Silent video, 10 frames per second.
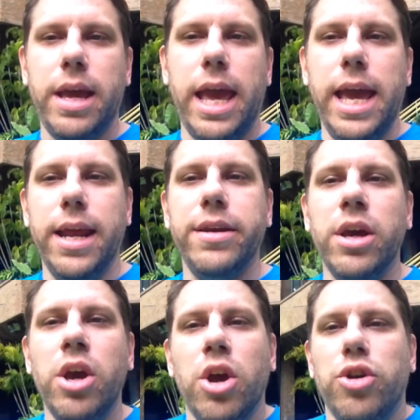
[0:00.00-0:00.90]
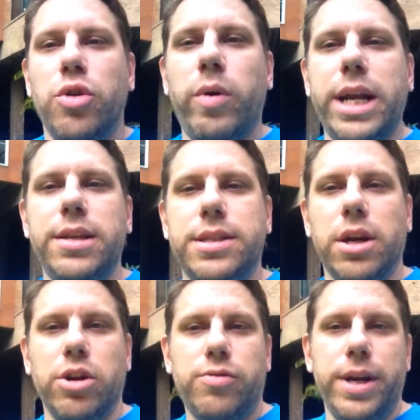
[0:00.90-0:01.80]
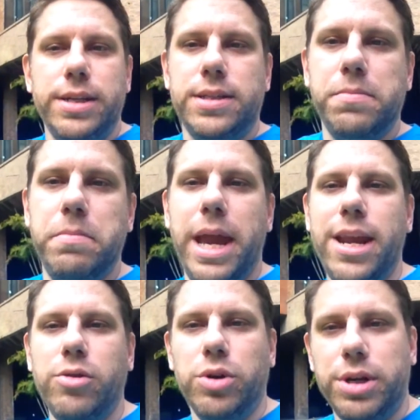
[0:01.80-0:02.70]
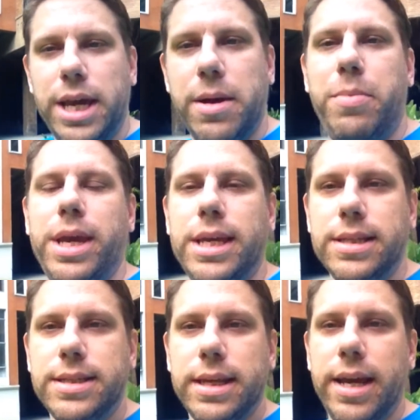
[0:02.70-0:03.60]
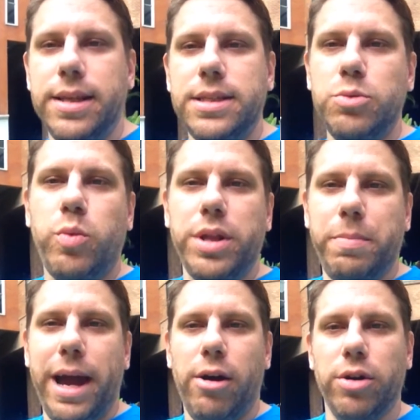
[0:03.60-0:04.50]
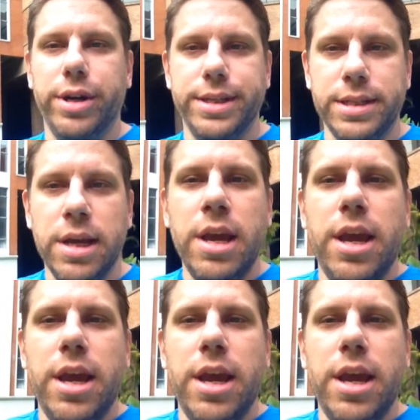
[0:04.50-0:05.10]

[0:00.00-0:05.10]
and you're ready to start creating some manual campaigns. And this is where the power is.